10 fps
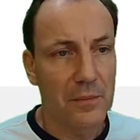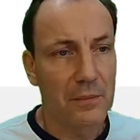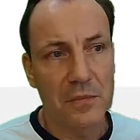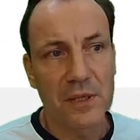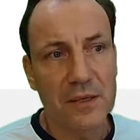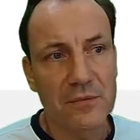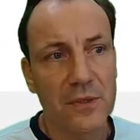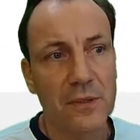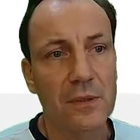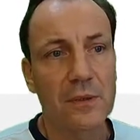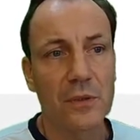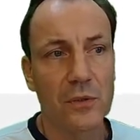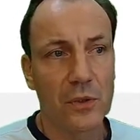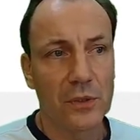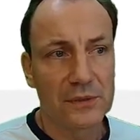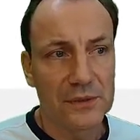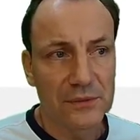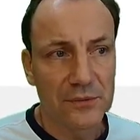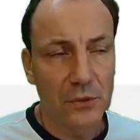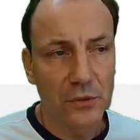given your
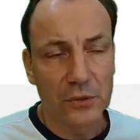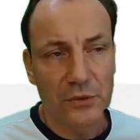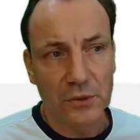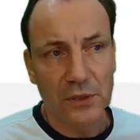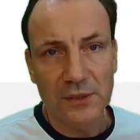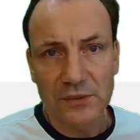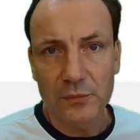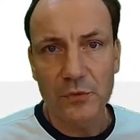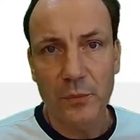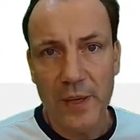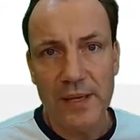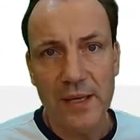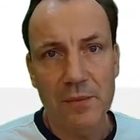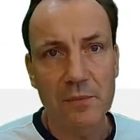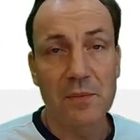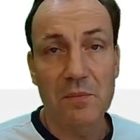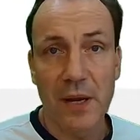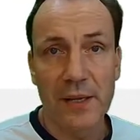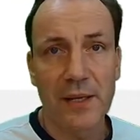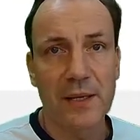default or your custom domain name, in
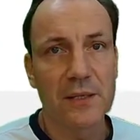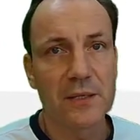my case